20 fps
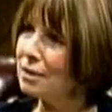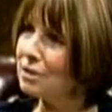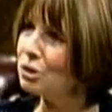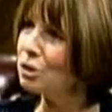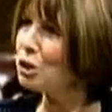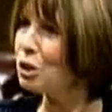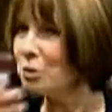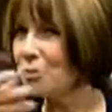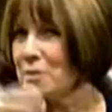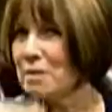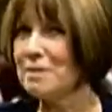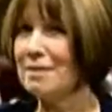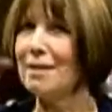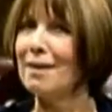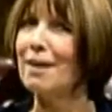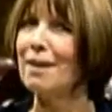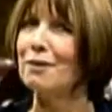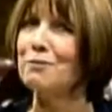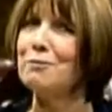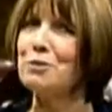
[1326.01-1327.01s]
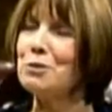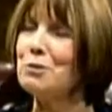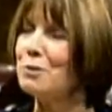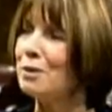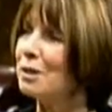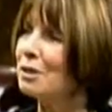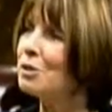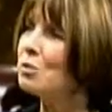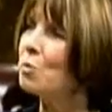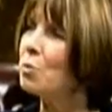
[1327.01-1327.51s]
Share with our
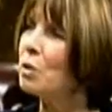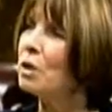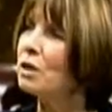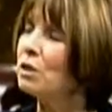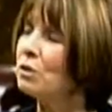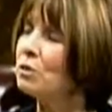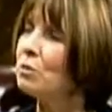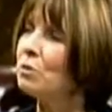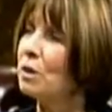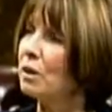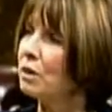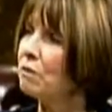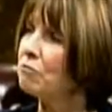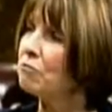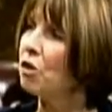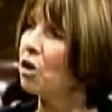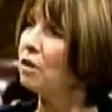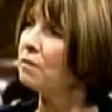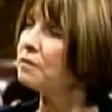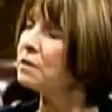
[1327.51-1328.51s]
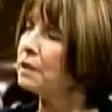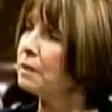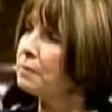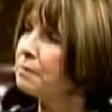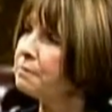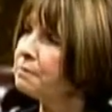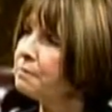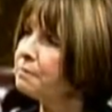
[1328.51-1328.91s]
viewers what you are involved in.